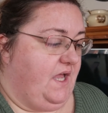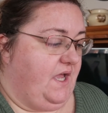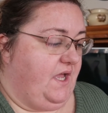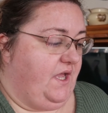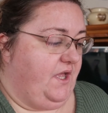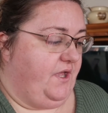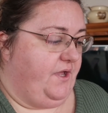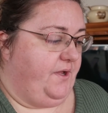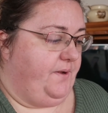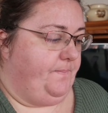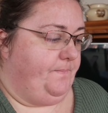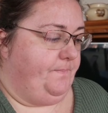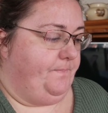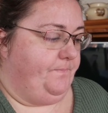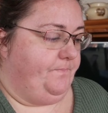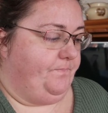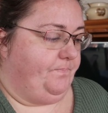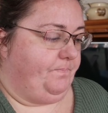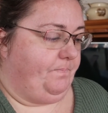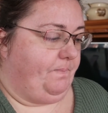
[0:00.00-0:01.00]

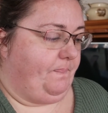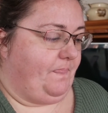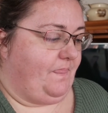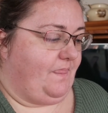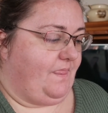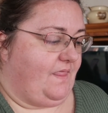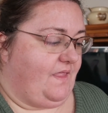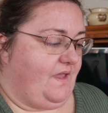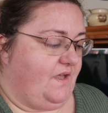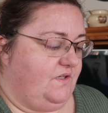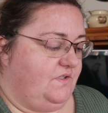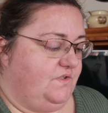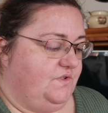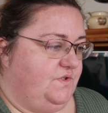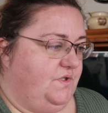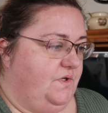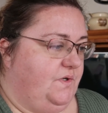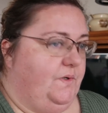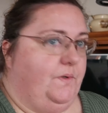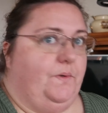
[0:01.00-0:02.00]

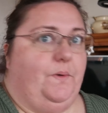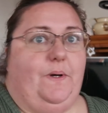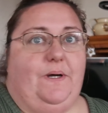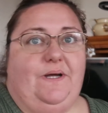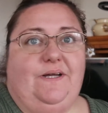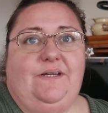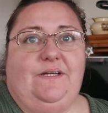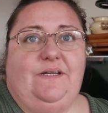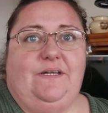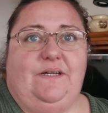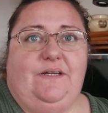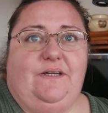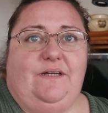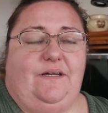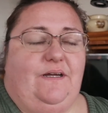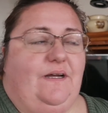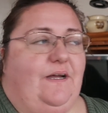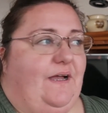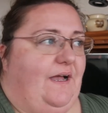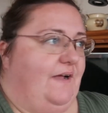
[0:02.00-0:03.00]
So
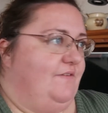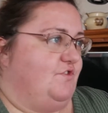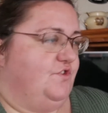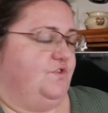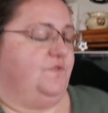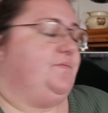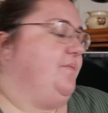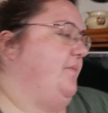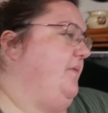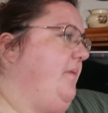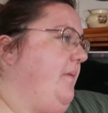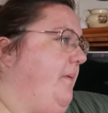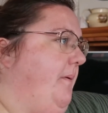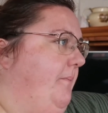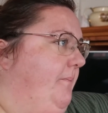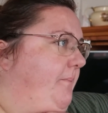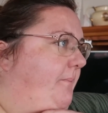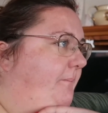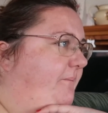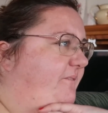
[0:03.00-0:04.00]
I just
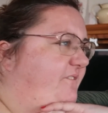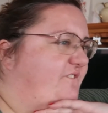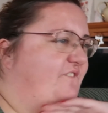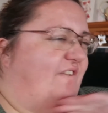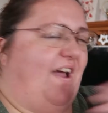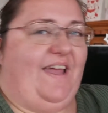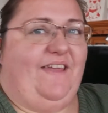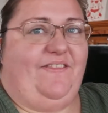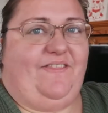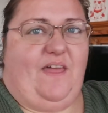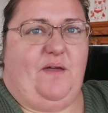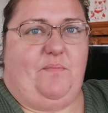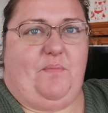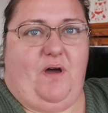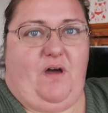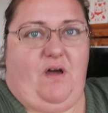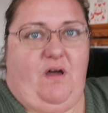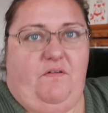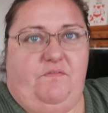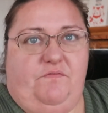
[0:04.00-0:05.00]
fired them
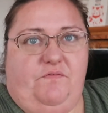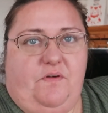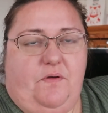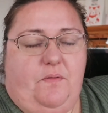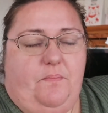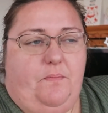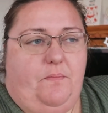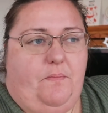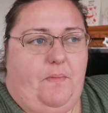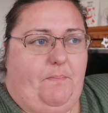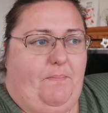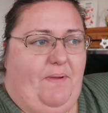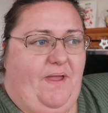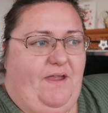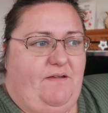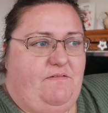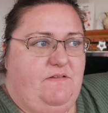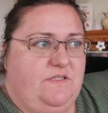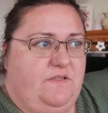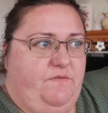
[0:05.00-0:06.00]
off. My
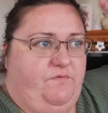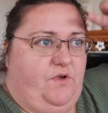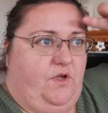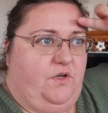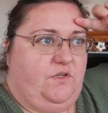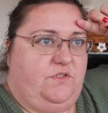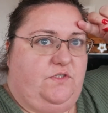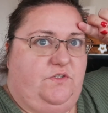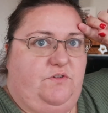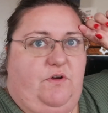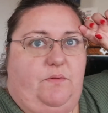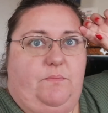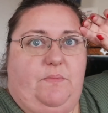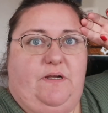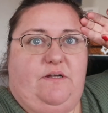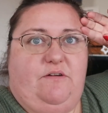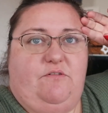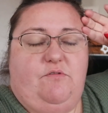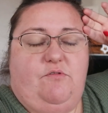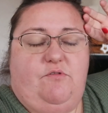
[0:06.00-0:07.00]
parents have gone to drop
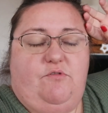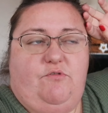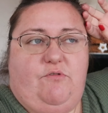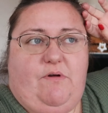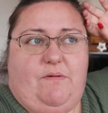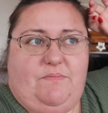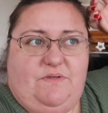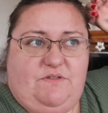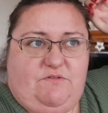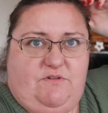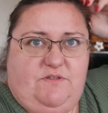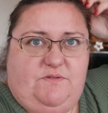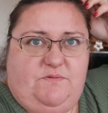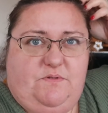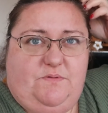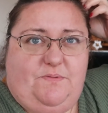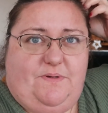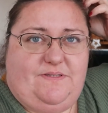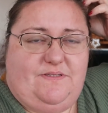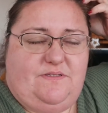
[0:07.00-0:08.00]
my grandma's
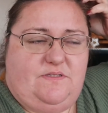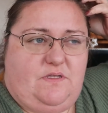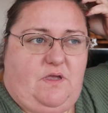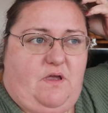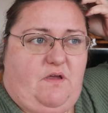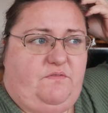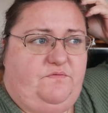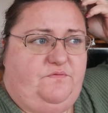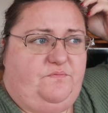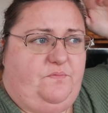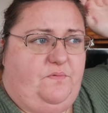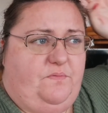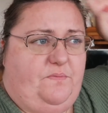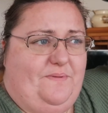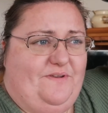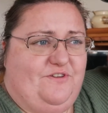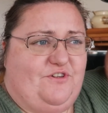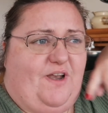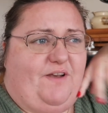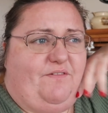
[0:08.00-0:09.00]
Christmas presents off. We've
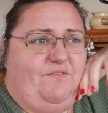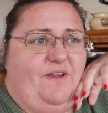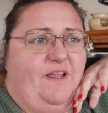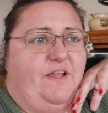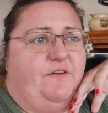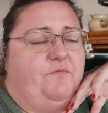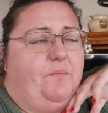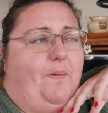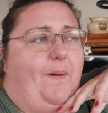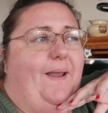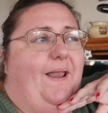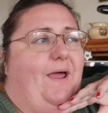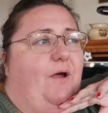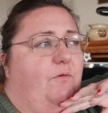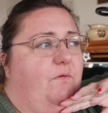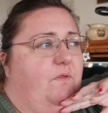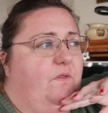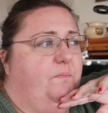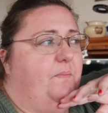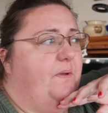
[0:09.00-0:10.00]
been trying to ring her for about an
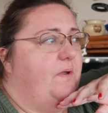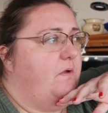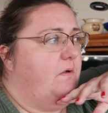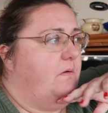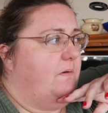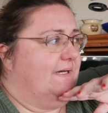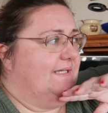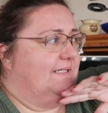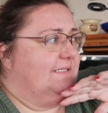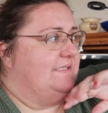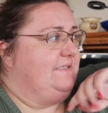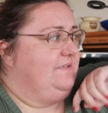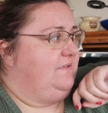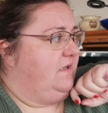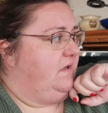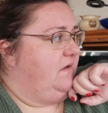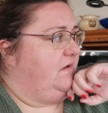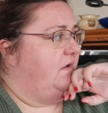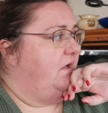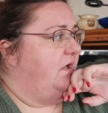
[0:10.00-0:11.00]
hour and there's been no
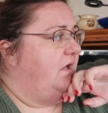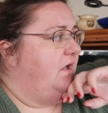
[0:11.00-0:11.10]
answer.